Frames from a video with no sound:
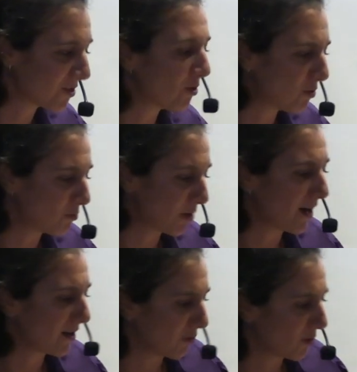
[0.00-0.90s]
So we
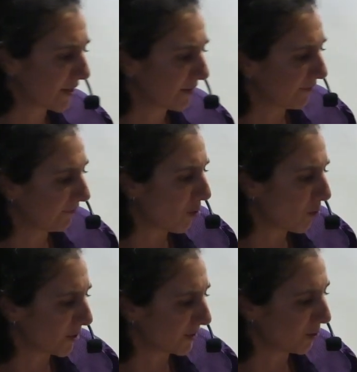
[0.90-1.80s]
are looking
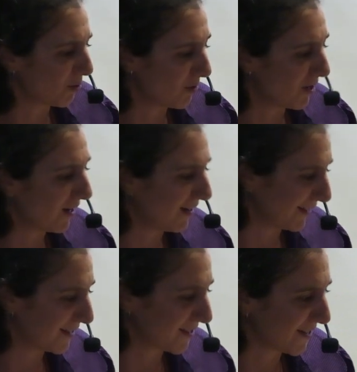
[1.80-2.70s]
forward to
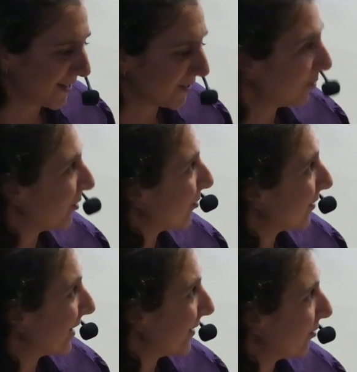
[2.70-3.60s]
listening to you.
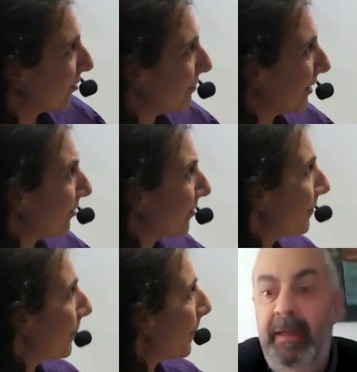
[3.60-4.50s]
Thank you, Emilio.
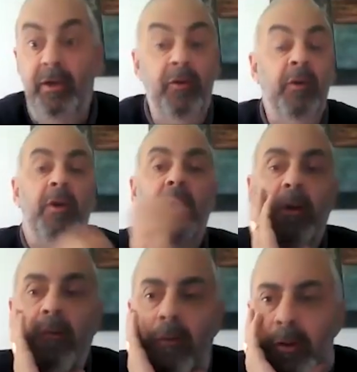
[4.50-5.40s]
Thank you
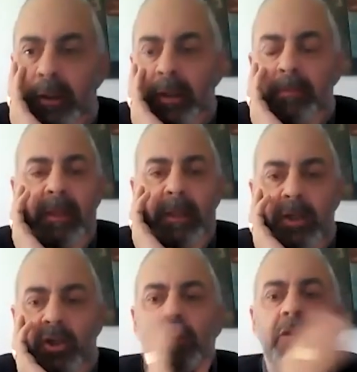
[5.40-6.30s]
for the
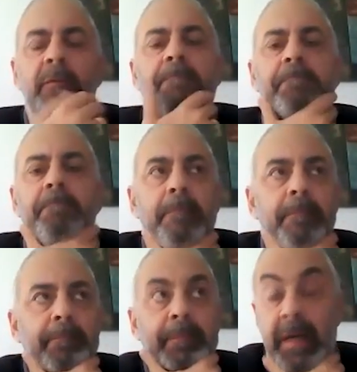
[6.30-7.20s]
invitation.
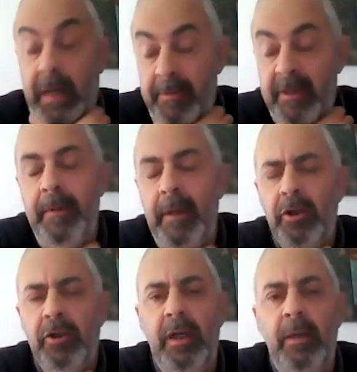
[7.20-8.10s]
My name is
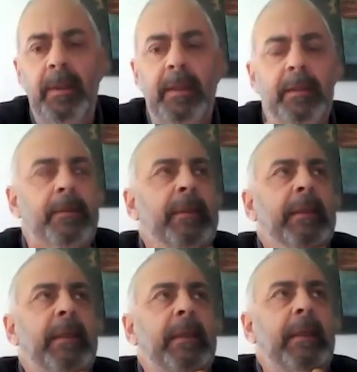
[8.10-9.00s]
Emilio Silva.
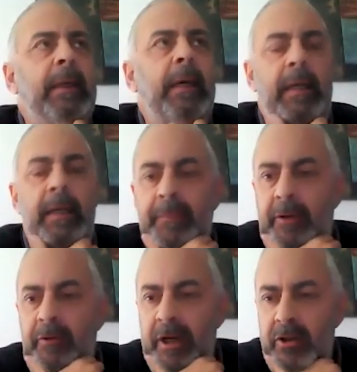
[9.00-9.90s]
I am
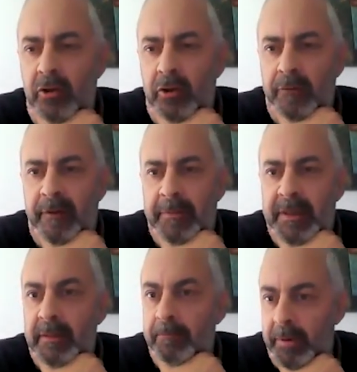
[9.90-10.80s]
the grandson of a
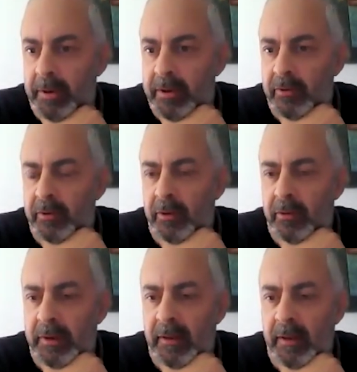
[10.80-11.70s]
missing person
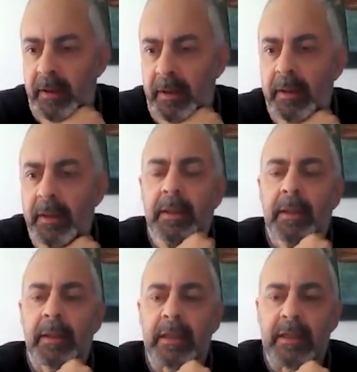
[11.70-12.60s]
during the
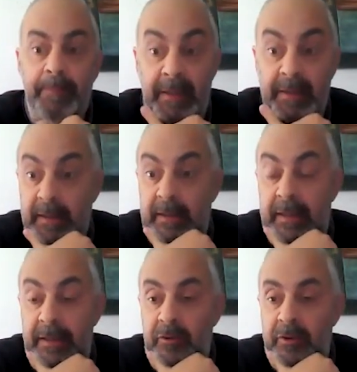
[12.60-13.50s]
Spanish
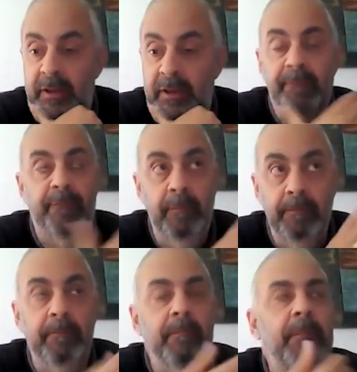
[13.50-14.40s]
dictatorship
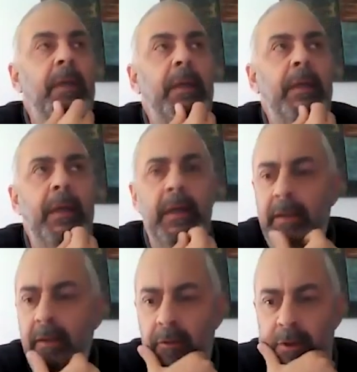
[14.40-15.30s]
from
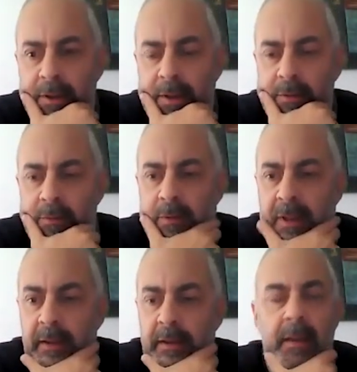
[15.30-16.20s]
1939 to
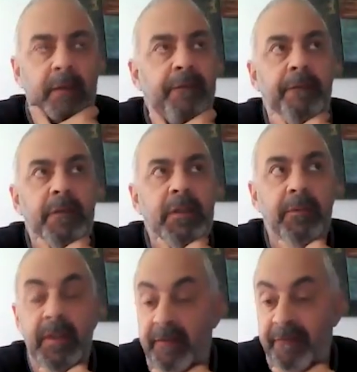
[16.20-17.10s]

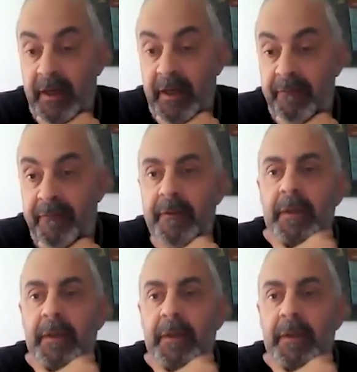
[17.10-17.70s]
1975.